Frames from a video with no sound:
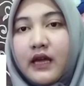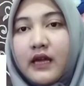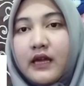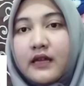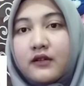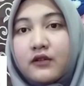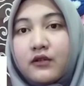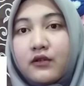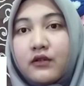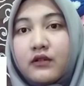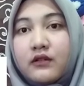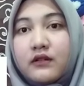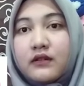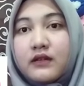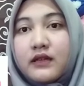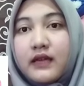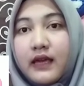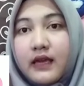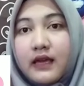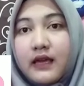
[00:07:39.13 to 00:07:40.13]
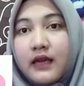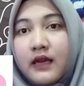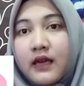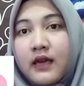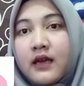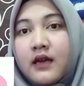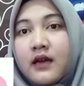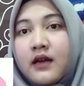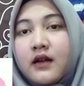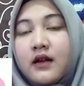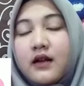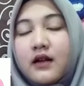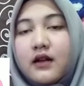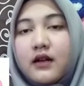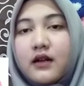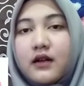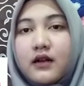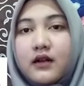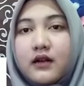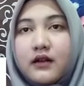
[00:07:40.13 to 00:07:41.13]
enroll key
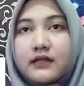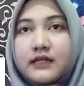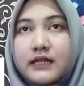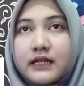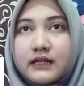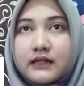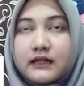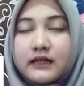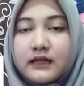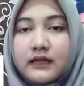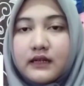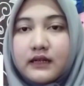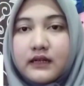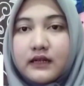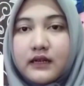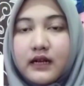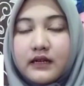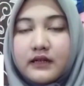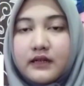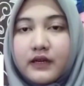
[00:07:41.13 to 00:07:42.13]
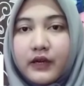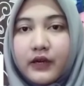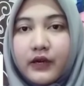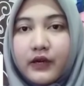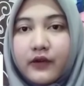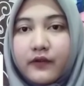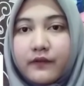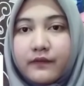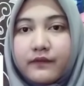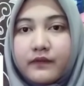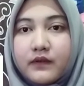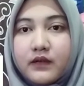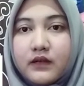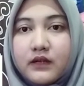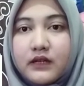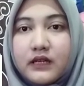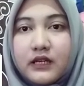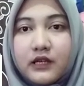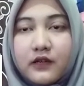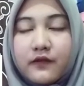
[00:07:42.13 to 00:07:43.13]
that I have
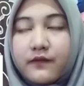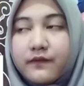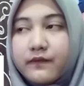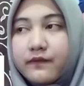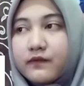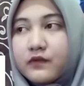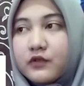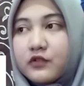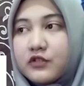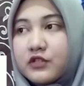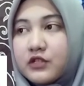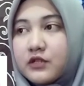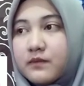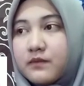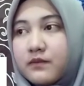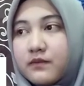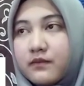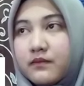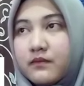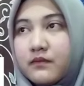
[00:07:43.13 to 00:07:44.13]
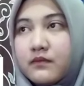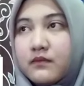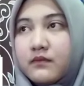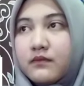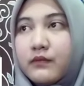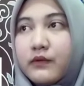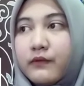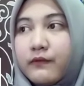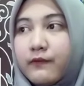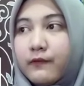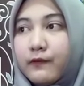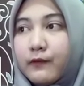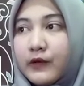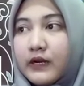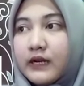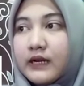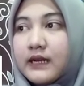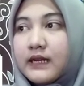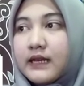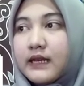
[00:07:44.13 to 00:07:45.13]
give to them
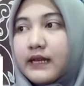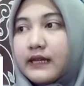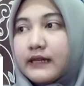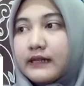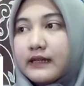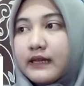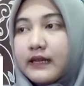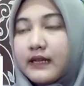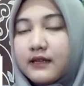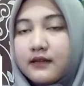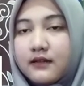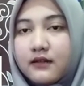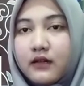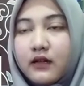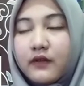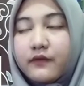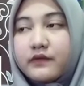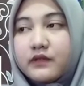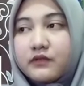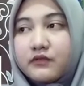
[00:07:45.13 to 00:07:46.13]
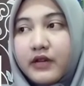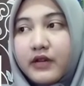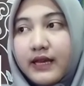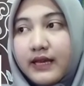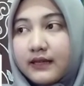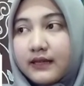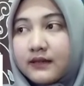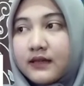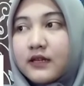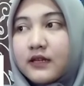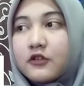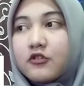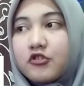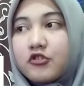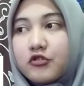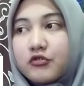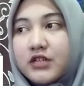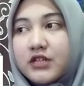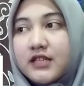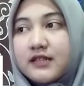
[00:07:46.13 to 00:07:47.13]
before. And then after that,
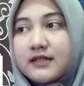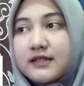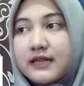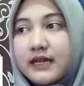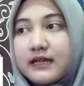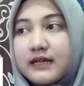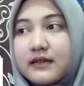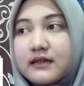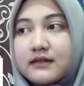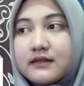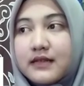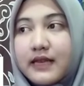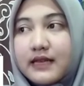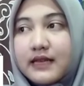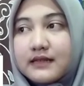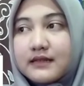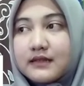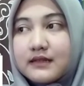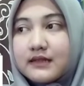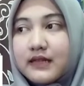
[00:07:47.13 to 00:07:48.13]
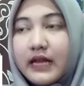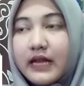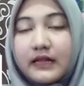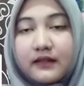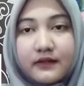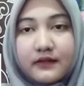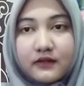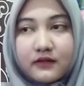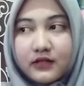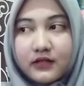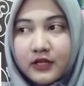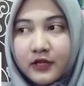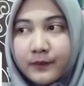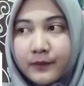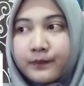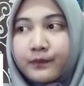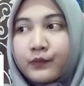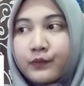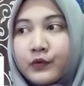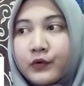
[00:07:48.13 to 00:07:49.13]
students can access the e-learning
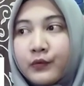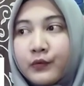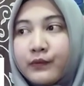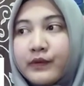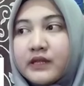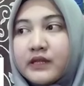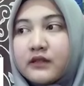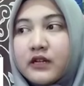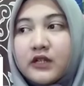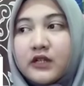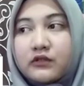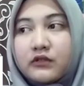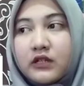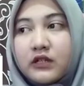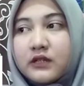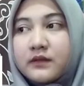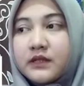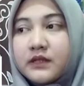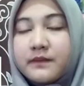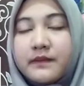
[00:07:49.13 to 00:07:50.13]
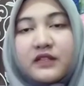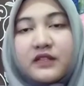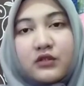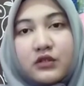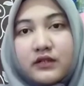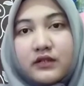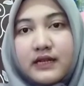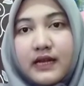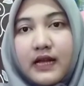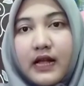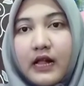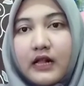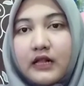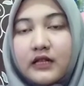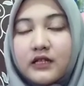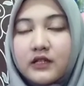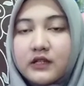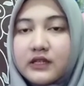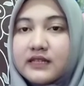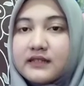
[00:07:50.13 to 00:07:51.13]
with download the material,
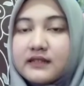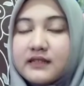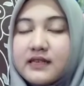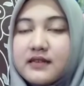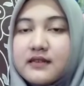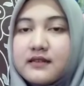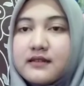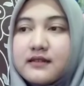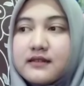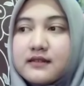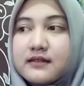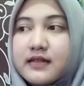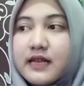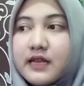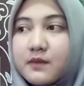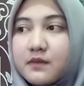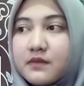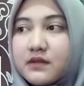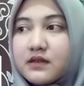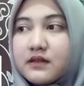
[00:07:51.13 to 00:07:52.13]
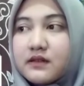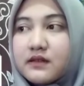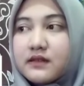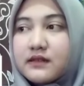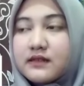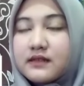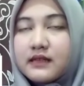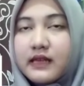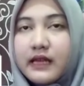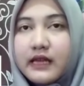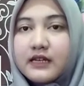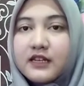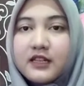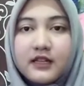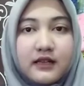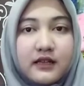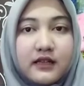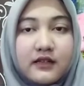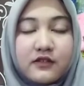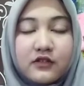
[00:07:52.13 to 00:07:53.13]
collecting the assignments,
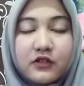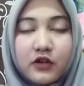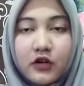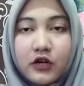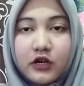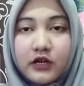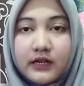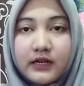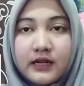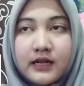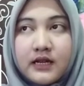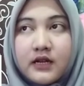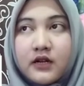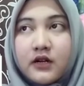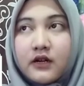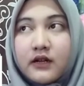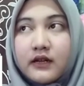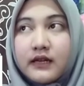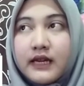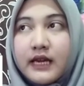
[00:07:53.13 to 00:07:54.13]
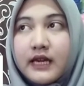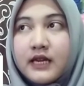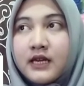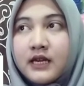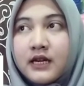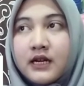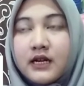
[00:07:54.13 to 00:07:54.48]
and so on. Okay,